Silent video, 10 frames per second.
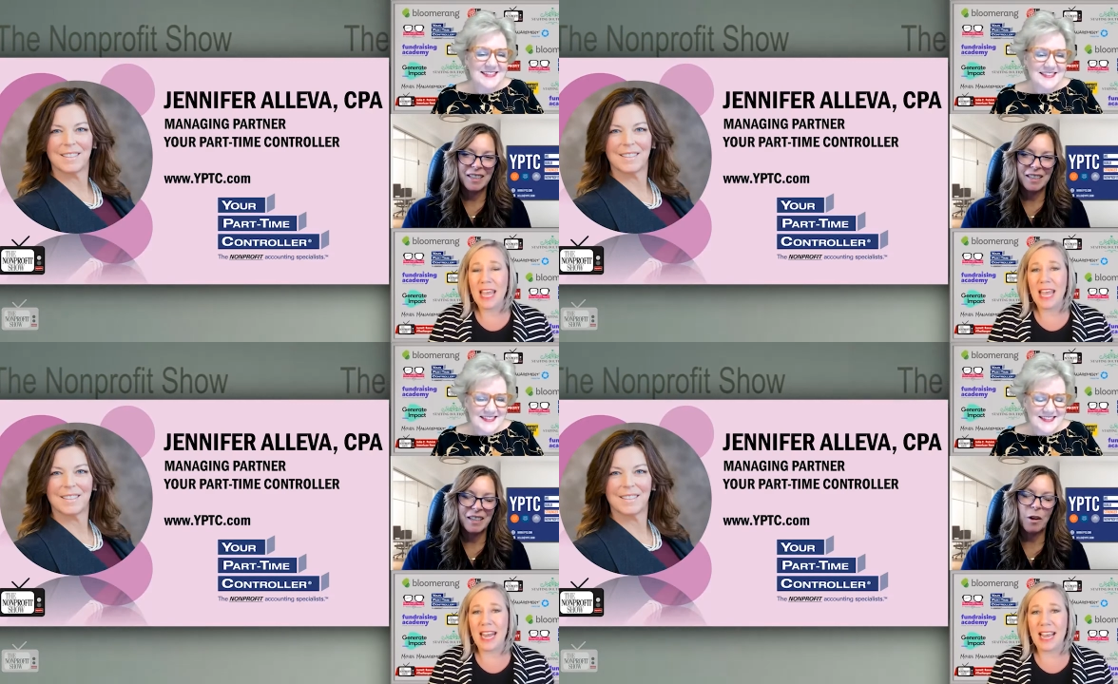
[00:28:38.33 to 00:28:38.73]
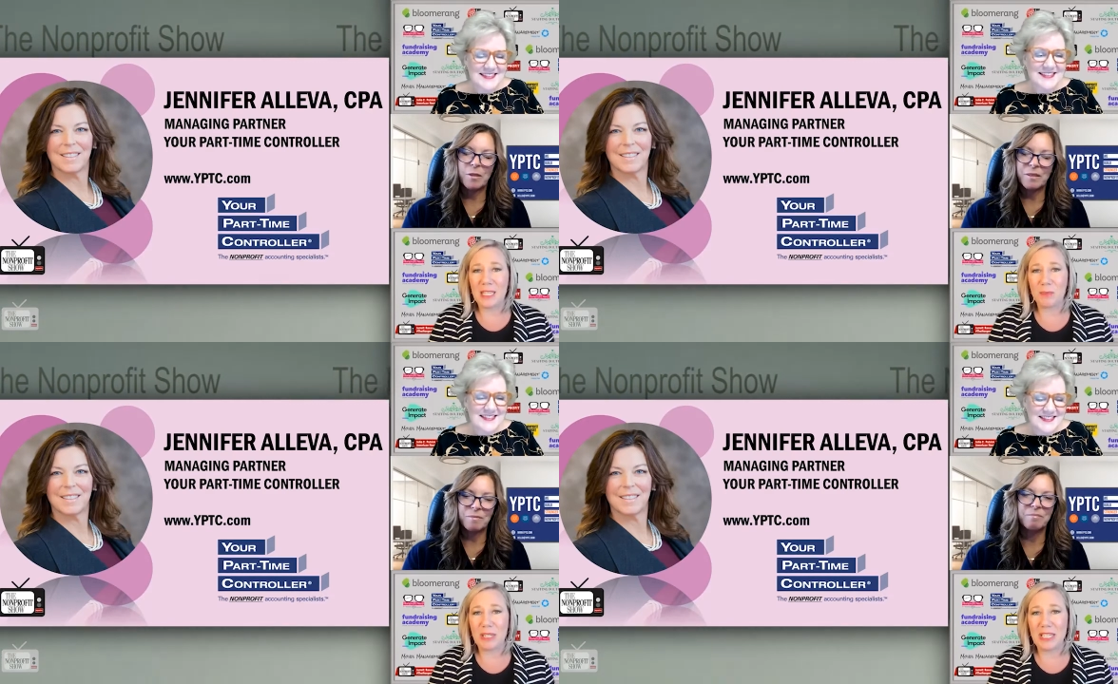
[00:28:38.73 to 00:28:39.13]
Speaker 1: and
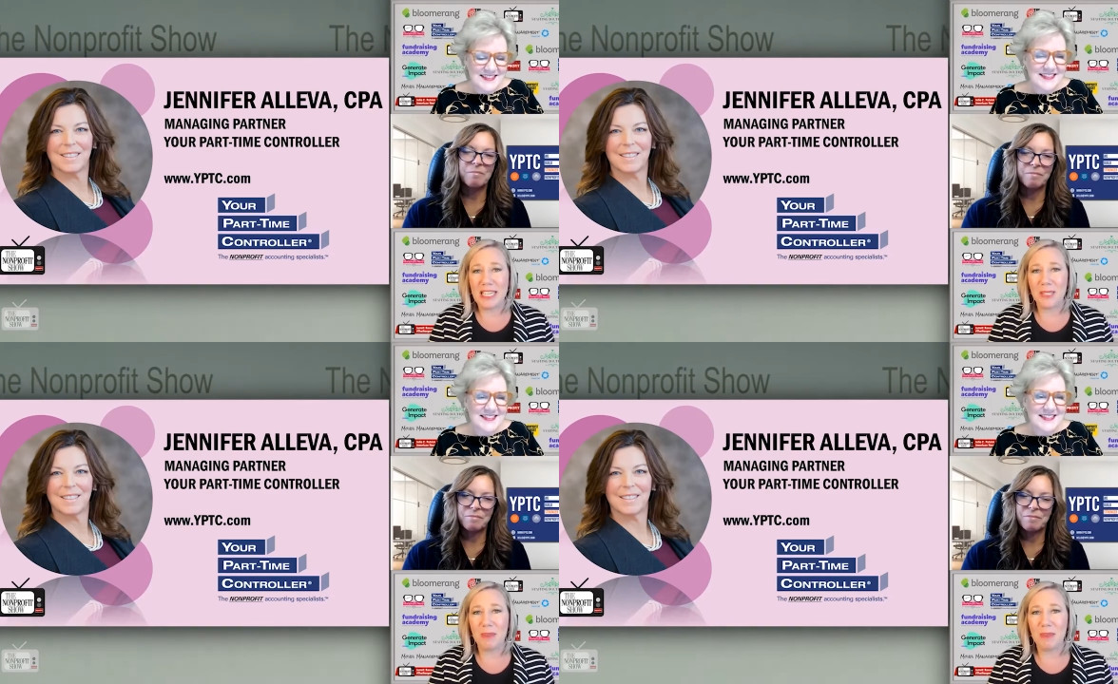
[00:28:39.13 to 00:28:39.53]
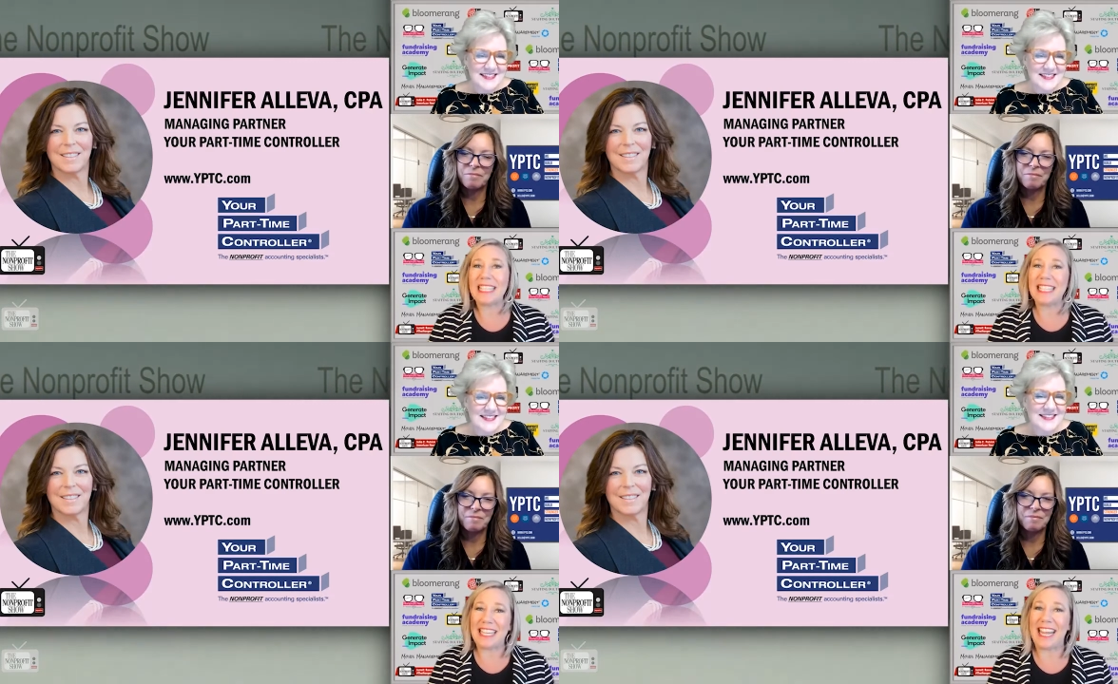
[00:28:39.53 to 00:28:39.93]
expertise with
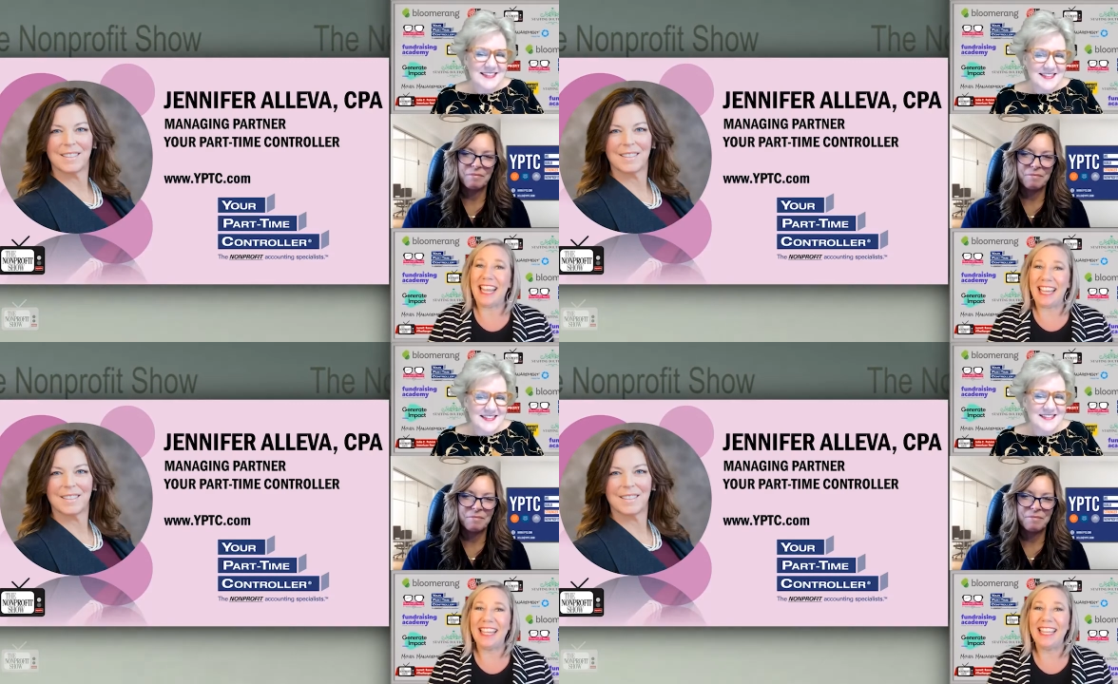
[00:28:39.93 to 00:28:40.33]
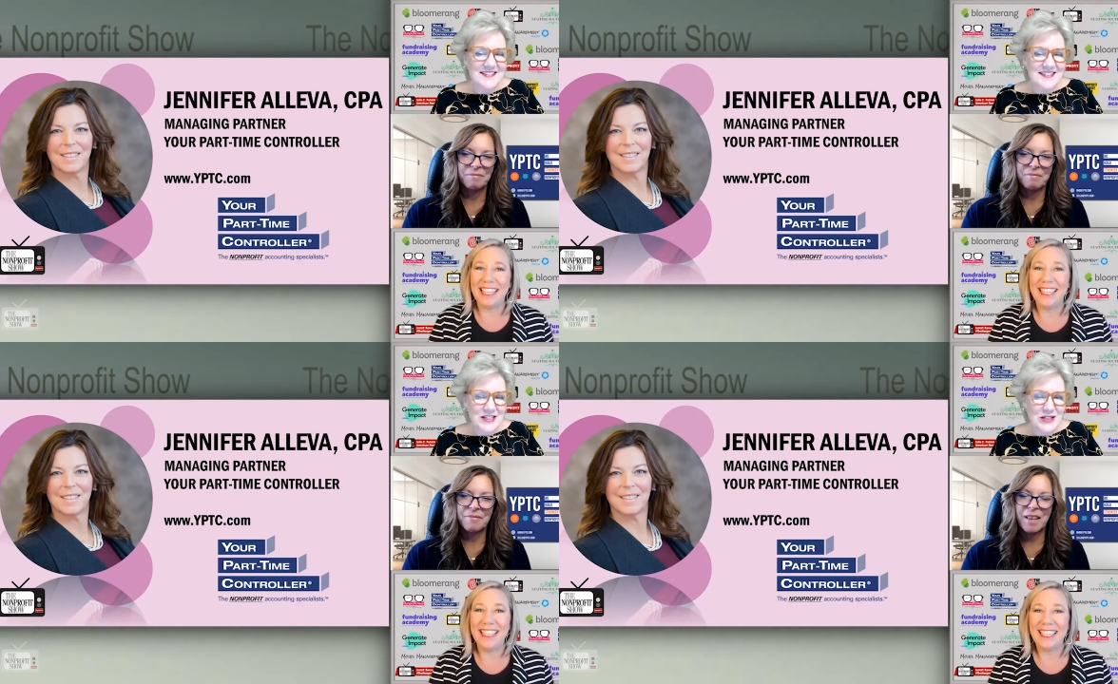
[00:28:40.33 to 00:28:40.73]
us today.
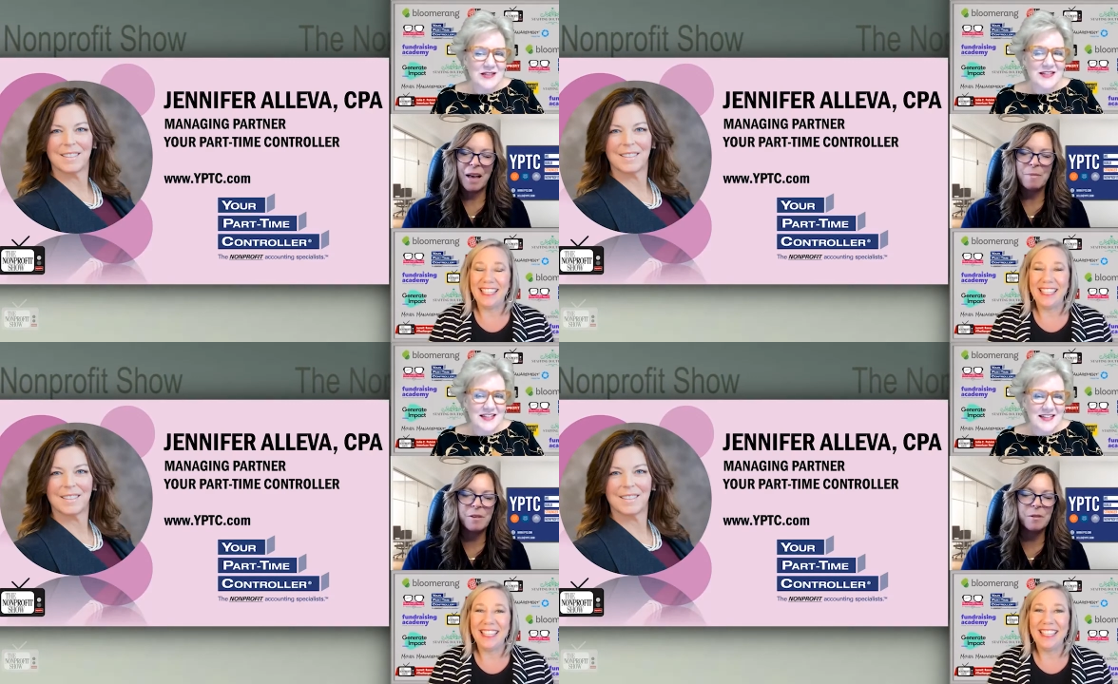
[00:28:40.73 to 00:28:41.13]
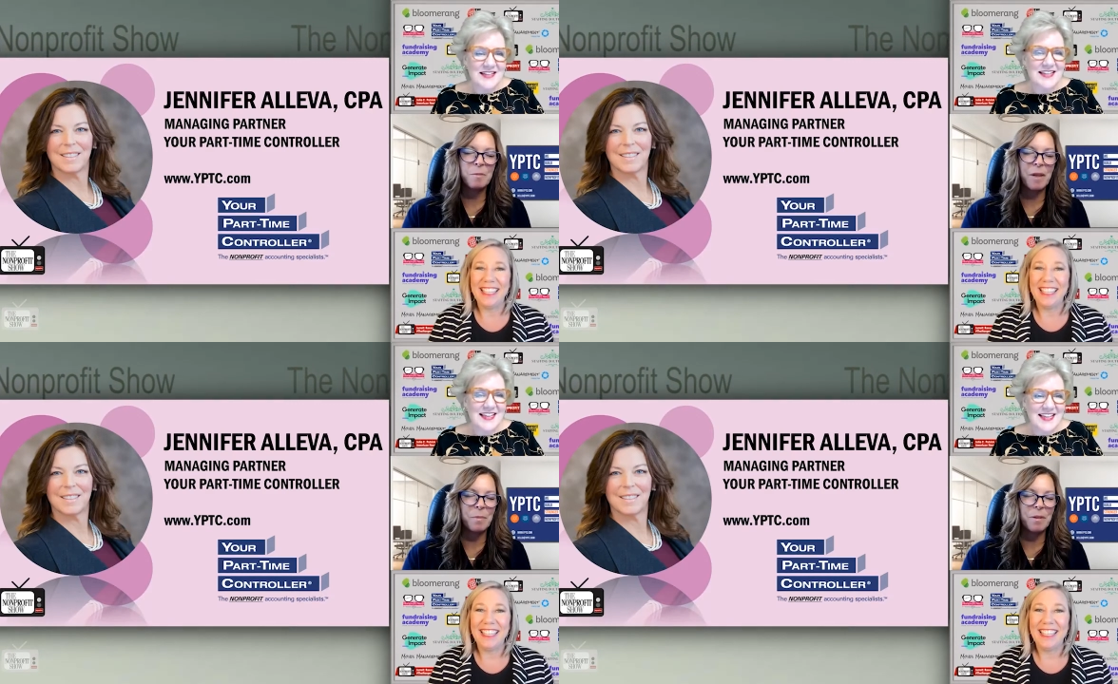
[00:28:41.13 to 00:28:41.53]
Speaker 2: Absolutely
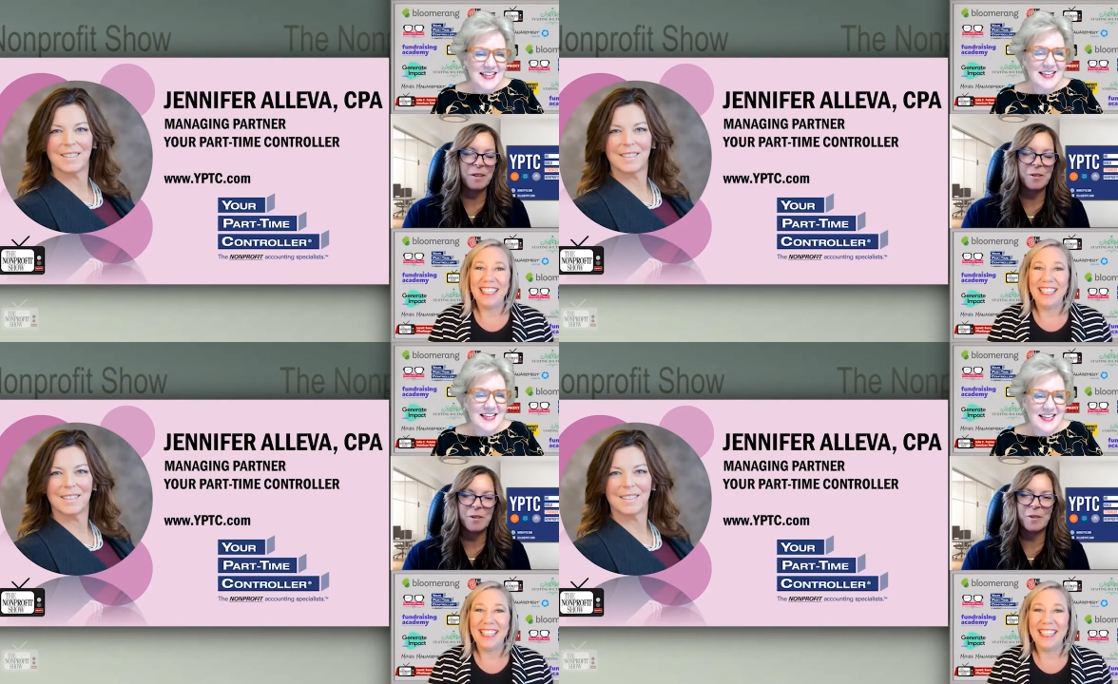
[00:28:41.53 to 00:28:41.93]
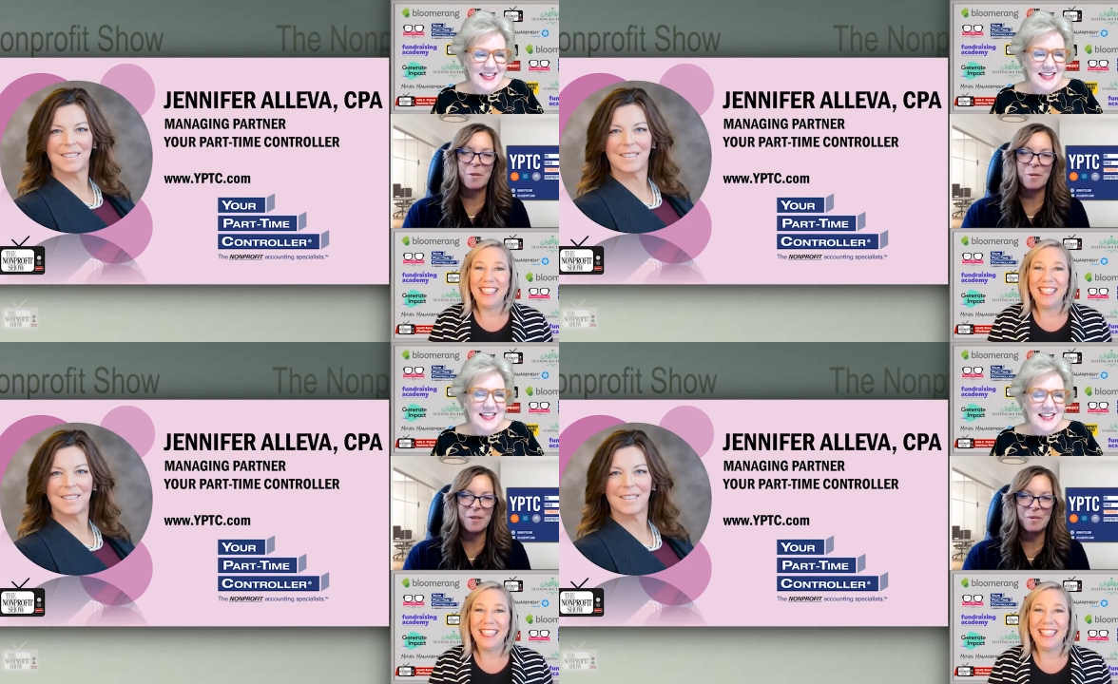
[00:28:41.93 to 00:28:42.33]
my pleasure. It's
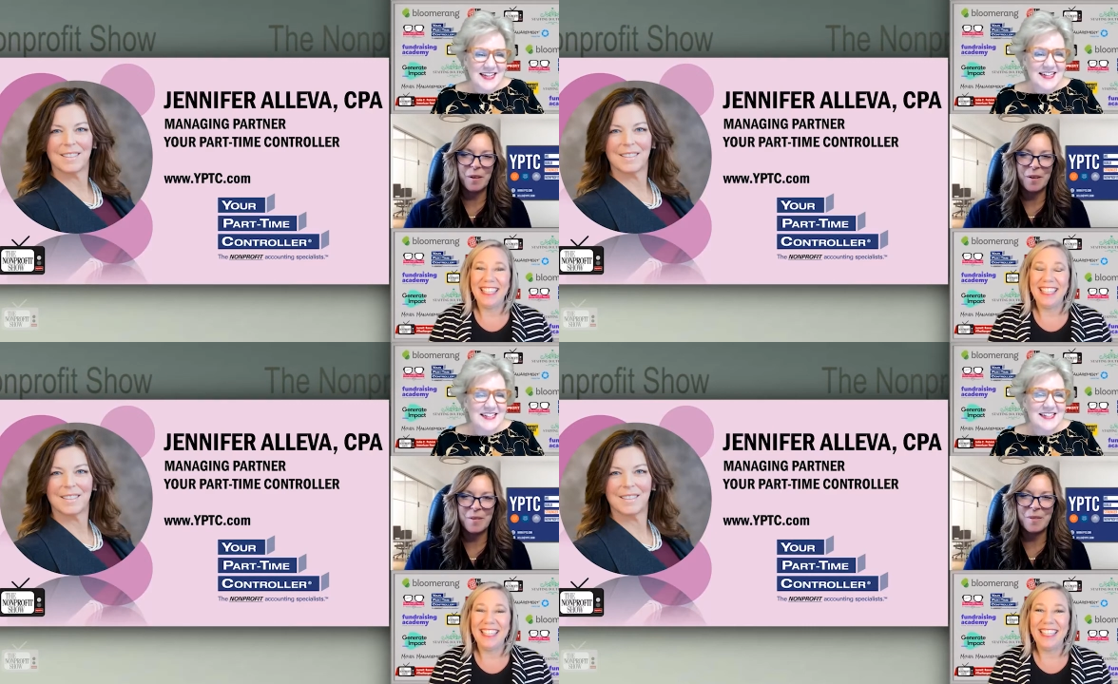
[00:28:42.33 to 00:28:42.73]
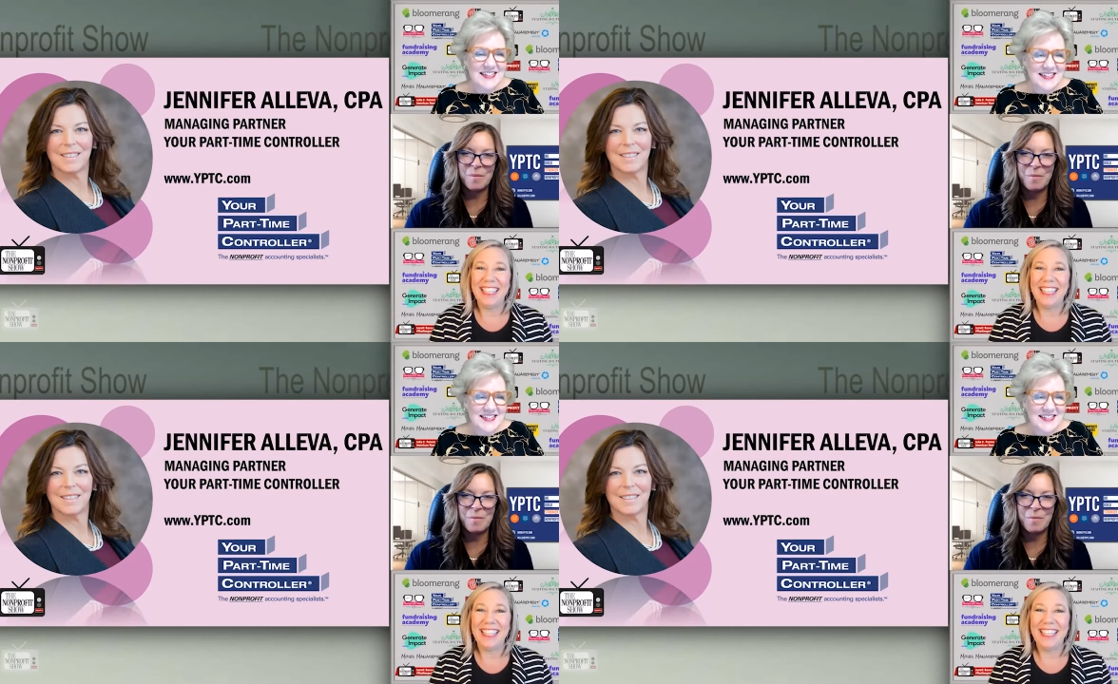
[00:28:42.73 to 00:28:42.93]
always fun to